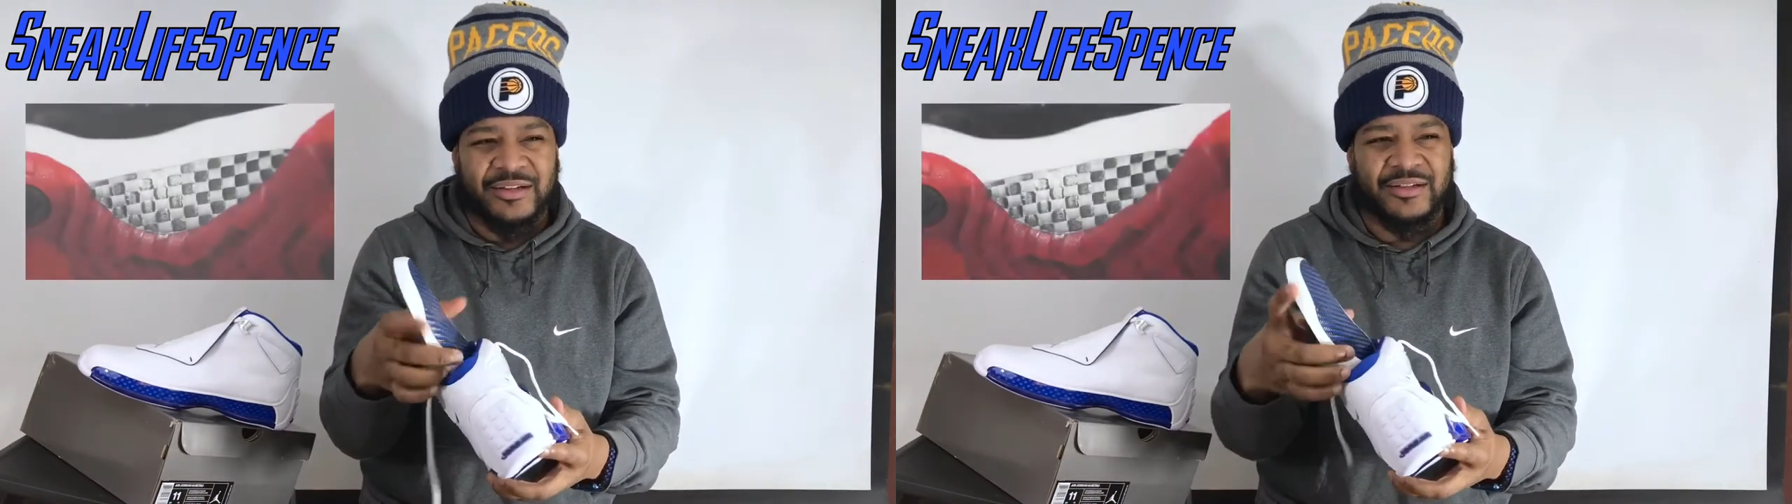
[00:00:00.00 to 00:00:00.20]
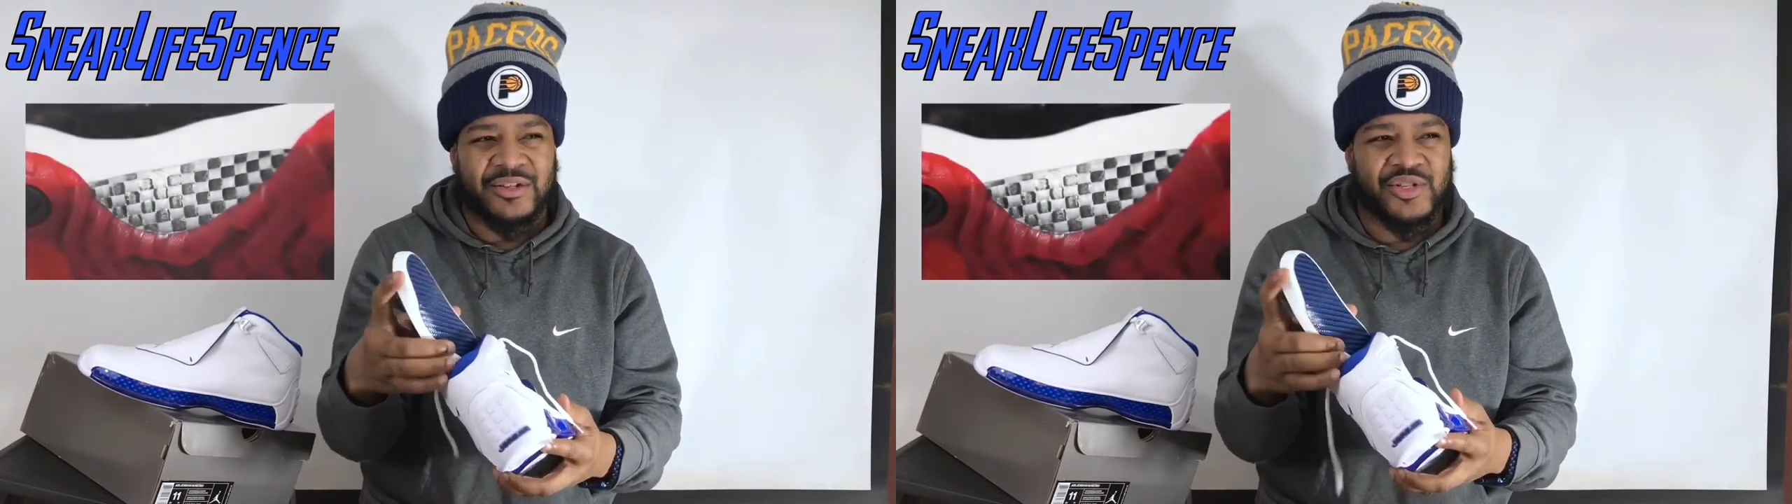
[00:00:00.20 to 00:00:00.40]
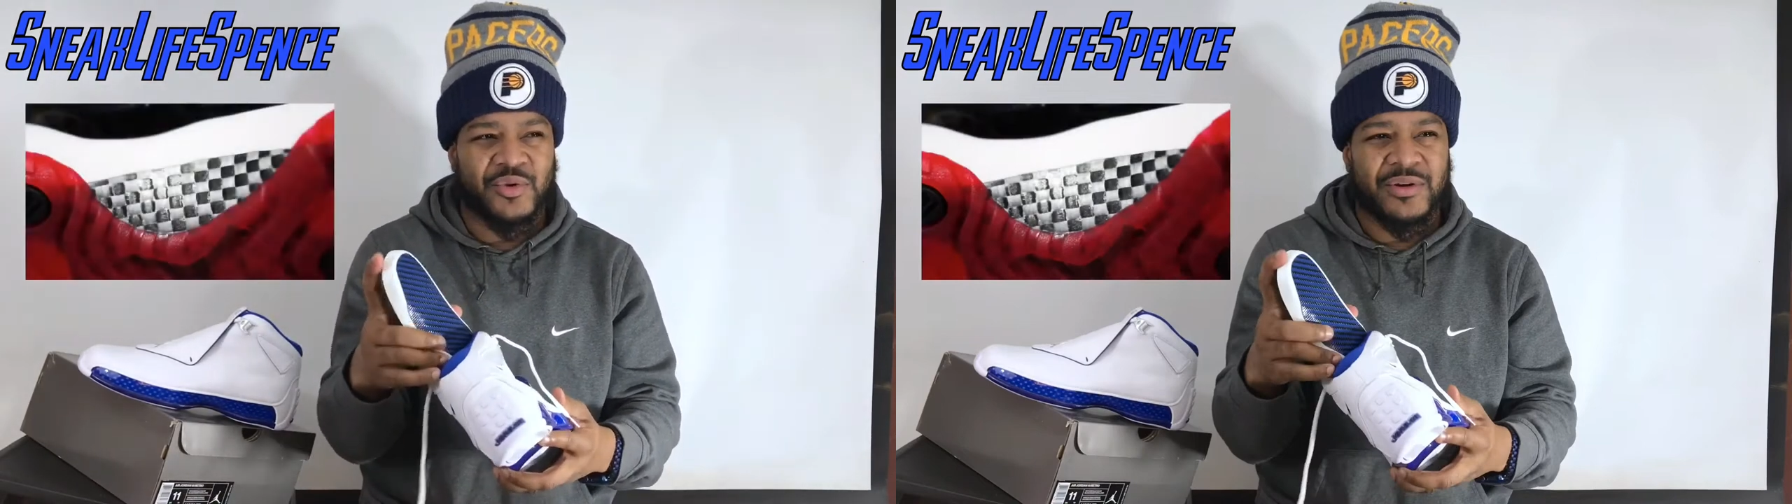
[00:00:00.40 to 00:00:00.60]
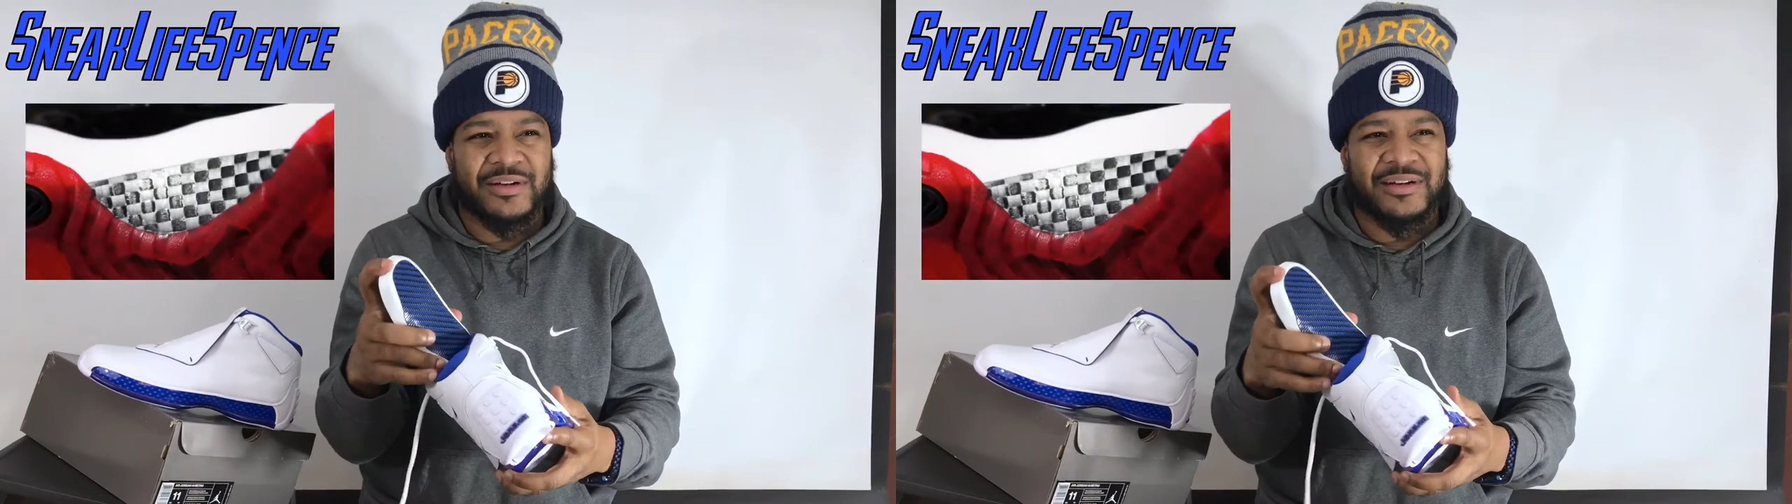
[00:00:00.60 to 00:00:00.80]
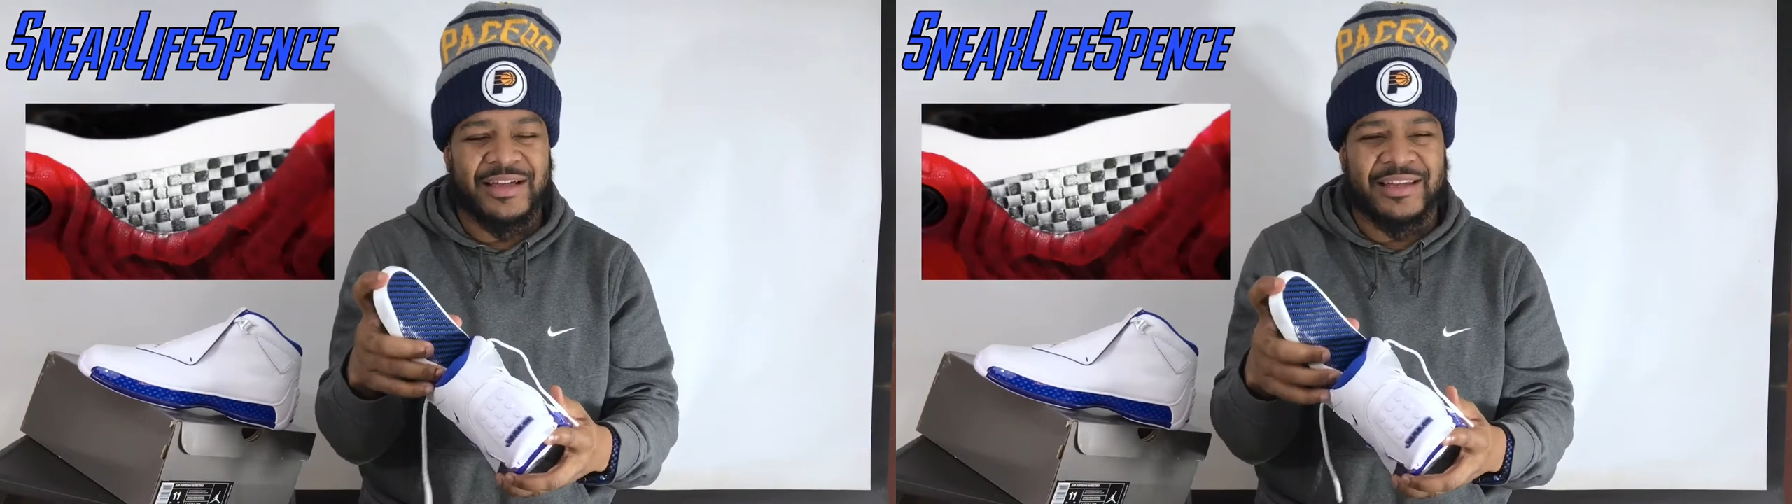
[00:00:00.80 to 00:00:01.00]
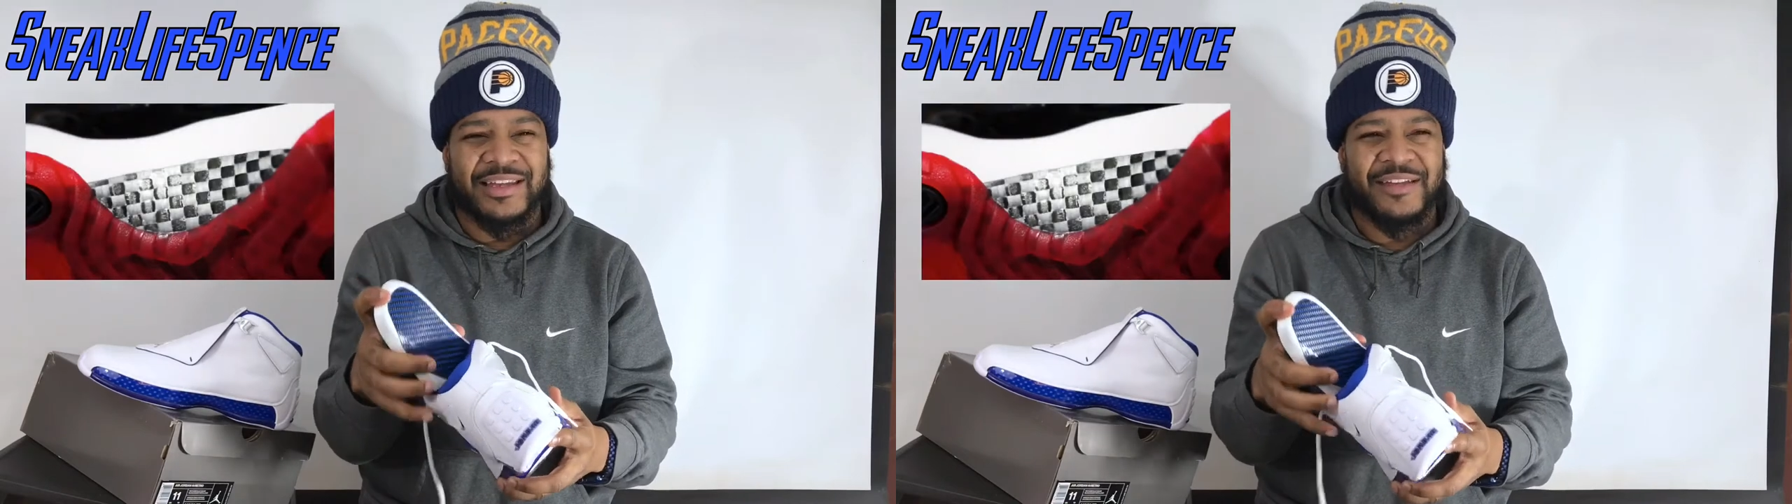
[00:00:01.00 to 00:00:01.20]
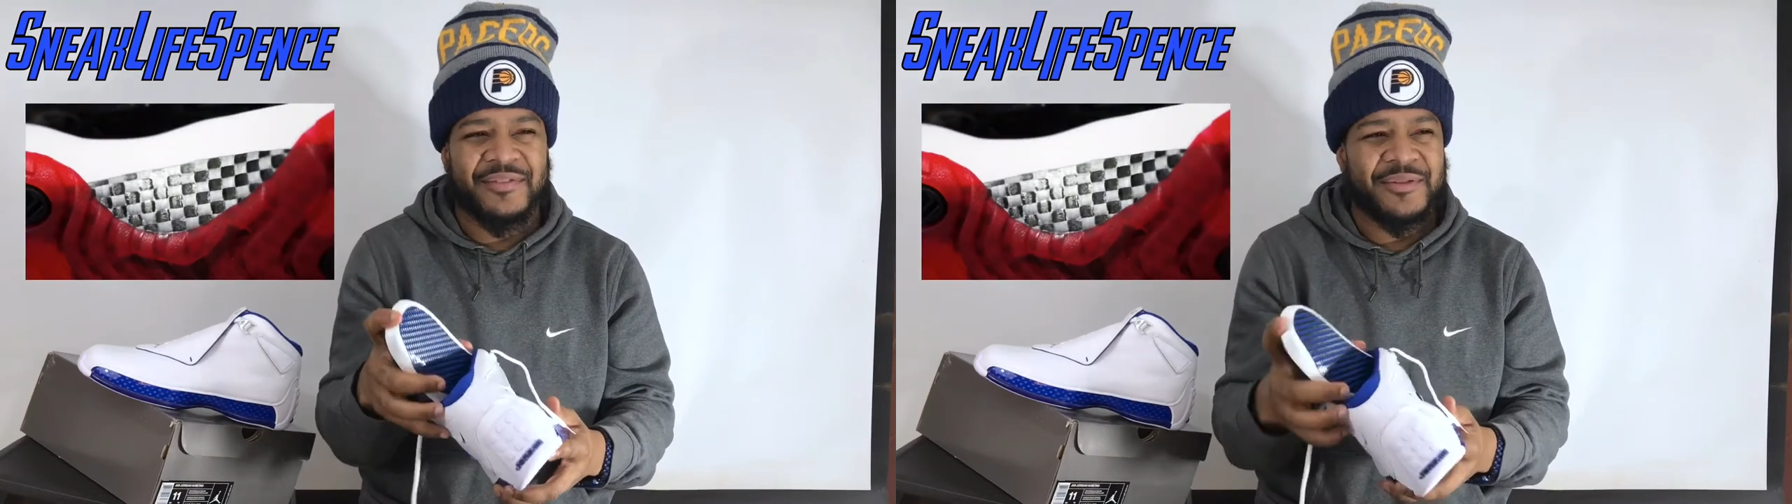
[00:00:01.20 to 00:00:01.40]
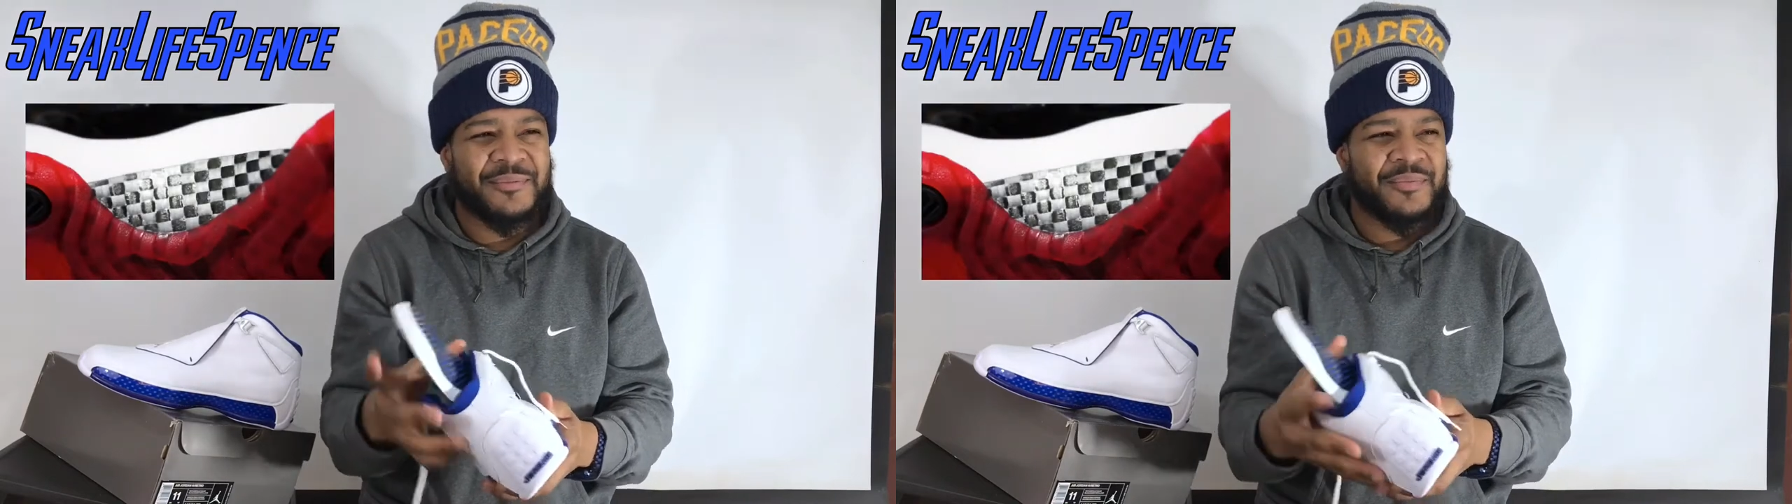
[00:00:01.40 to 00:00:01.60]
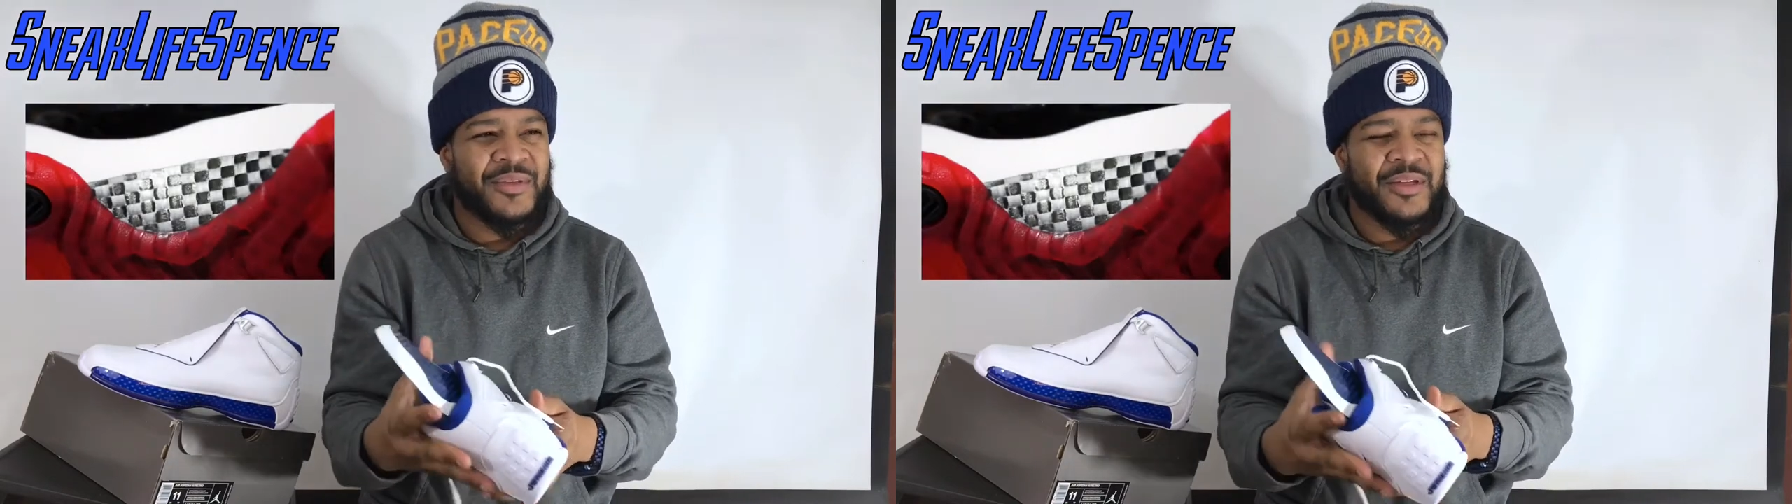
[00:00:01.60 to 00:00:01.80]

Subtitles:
the Jordan 11